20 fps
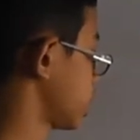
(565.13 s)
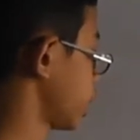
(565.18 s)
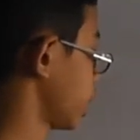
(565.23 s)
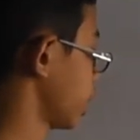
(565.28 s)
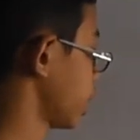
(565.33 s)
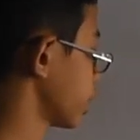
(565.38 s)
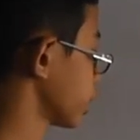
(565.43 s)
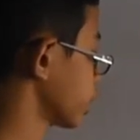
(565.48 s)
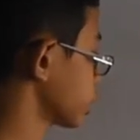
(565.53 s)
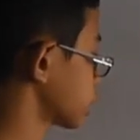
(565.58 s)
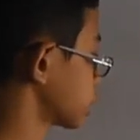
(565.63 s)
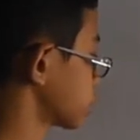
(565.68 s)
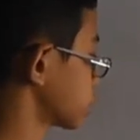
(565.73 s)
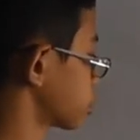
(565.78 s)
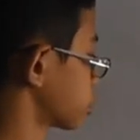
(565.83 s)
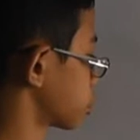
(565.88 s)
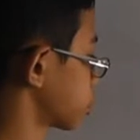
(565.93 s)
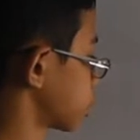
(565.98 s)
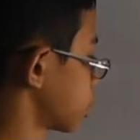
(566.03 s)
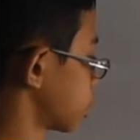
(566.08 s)
x
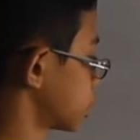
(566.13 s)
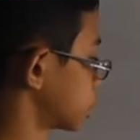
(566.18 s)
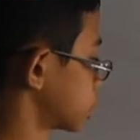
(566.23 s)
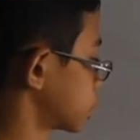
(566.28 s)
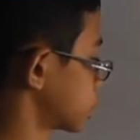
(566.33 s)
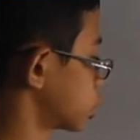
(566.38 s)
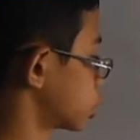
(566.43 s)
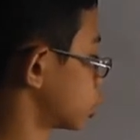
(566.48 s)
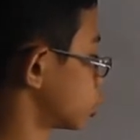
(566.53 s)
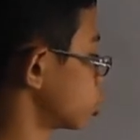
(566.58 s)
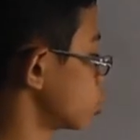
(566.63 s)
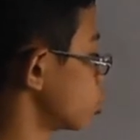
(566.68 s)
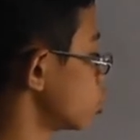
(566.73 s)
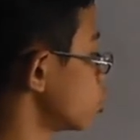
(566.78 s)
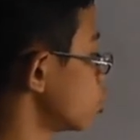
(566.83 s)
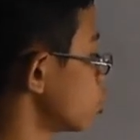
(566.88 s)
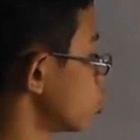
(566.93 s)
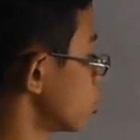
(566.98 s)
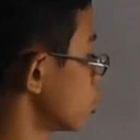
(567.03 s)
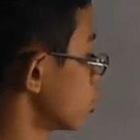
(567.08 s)
plus 2
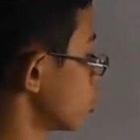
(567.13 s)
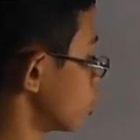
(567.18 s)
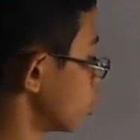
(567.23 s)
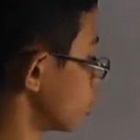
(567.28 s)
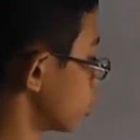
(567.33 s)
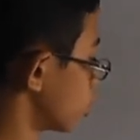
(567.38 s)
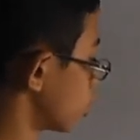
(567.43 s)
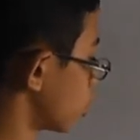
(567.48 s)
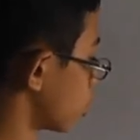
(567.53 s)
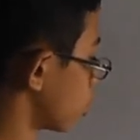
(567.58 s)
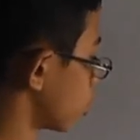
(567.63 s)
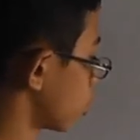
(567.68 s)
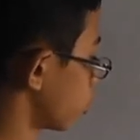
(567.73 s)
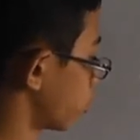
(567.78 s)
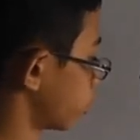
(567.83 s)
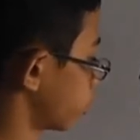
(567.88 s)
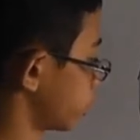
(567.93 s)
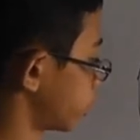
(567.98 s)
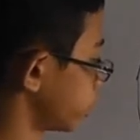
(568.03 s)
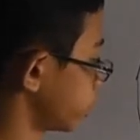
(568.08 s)

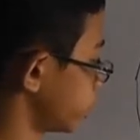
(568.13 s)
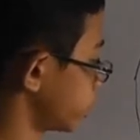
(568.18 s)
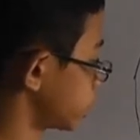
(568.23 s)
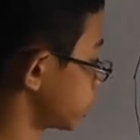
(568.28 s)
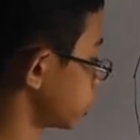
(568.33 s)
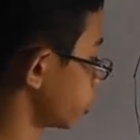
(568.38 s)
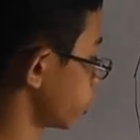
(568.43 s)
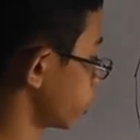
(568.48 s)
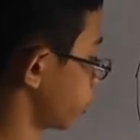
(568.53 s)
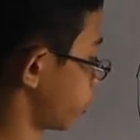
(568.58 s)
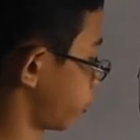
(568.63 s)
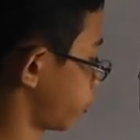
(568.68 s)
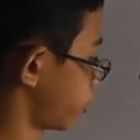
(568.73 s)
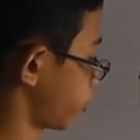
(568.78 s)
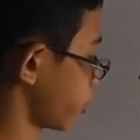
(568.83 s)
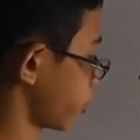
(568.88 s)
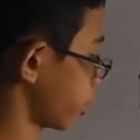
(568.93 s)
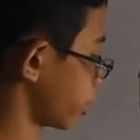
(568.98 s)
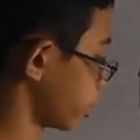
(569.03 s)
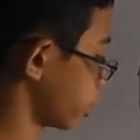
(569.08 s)
over 3. So we
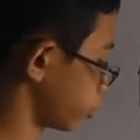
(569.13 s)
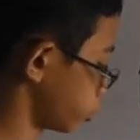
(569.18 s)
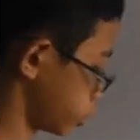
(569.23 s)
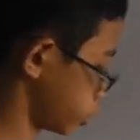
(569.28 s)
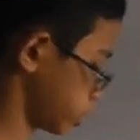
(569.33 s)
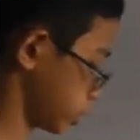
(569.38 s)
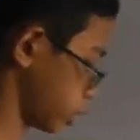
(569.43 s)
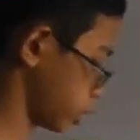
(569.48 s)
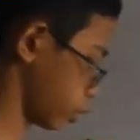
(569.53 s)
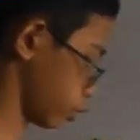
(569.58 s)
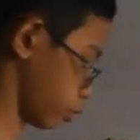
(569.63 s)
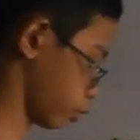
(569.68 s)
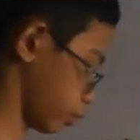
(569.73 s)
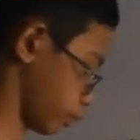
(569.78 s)
find out just now.